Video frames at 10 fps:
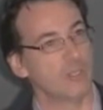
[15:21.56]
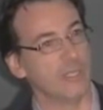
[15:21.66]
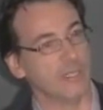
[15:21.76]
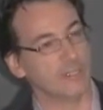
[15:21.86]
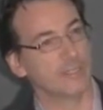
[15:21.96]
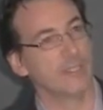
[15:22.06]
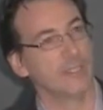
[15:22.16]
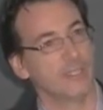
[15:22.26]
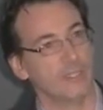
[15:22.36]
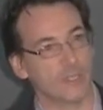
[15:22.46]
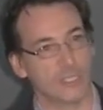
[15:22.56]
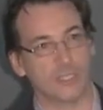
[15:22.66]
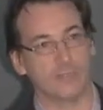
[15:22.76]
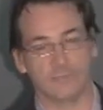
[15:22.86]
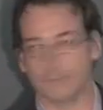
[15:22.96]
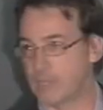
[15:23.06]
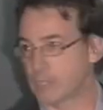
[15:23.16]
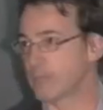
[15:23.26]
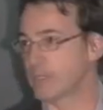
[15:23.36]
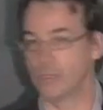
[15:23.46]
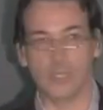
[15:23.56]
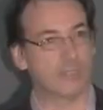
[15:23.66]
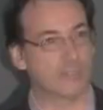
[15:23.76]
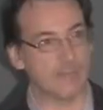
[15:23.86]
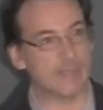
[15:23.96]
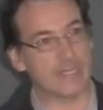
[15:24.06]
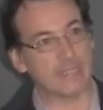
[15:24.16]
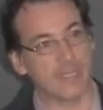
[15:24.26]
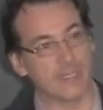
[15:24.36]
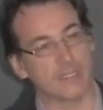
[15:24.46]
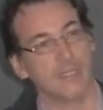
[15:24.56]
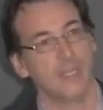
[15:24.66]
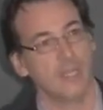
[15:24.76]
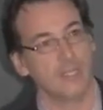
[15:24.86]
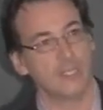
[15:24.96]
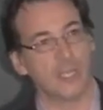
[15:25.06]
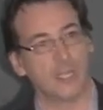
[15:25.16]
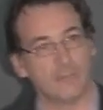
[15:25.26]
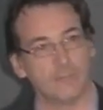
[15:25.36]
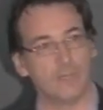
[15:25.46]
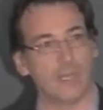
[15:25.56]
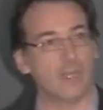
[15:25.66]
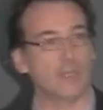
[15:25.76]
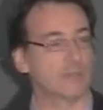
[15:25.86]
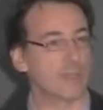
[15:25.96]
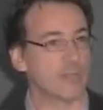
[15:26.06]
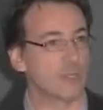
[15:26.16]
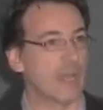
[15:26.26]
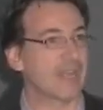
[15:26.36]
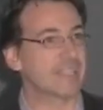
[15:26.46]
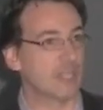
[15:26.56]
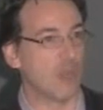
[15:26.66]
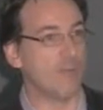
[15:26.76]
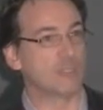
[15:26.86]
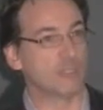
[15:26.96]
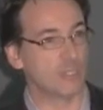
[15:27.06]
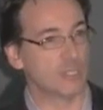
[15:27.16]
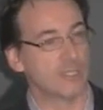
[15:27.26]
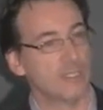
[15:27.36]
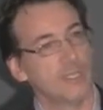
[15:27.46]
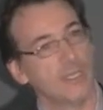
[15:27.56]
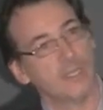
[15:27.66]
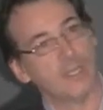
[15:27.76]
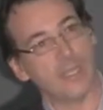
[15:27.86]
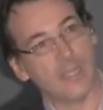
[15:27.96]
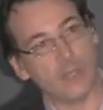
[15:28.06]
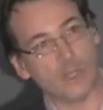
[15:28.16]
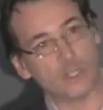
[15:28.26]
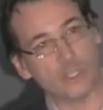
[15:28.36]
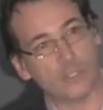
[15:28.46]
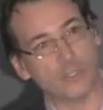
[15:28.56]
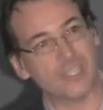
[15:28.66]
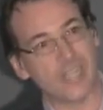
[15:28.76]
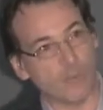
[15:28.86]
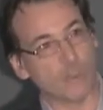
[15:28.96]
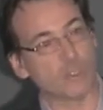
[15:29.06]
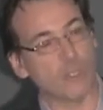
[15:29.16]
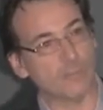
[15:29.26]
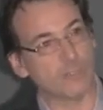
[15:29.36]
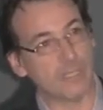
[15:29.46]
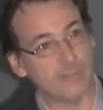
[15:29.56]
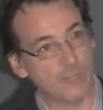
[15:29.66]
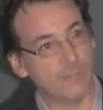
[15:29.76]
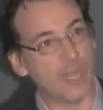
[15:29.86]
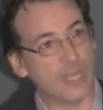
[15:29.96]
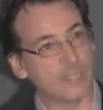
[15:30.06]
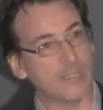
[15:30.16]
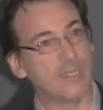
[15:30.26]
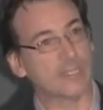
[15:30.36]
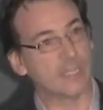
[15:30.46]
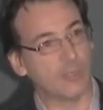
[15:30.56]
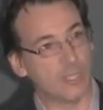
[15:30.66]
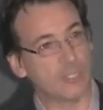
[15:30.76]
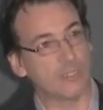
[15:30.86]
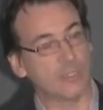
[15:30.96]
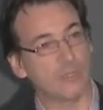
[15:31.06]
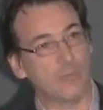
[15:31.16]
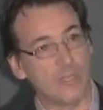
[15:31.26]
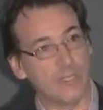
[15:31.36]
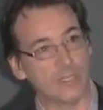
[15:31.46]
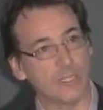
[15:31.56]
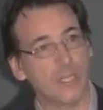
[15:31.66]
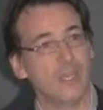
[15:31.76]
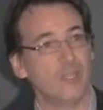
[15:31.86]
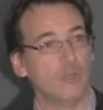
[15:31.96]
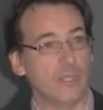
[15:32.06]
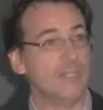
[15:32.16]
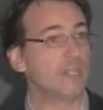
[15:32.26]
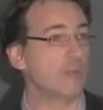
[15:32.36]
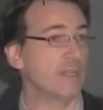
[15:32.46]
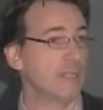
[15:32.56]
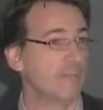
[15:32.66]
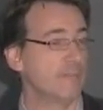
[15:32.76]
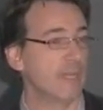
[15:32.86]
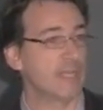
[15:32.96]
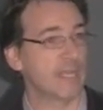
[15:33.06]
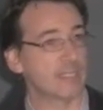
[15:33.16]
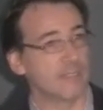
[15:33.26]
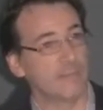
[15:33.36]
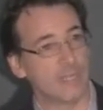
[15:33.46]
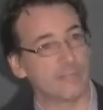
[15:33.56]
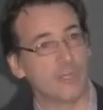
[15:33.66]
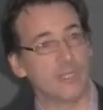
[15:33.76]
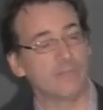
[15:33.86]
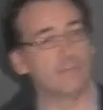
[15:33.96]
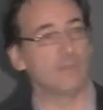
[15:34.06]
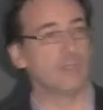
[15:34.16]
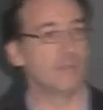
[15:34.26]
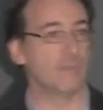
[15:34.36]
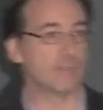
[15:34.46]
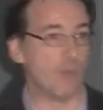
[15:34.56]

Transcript: measurement unit. Inertial measurement units, same as satellites. These are something called accelerometers and also gyroscopes. Gives you velocity and acceleration readings. You integrate them, and if it has very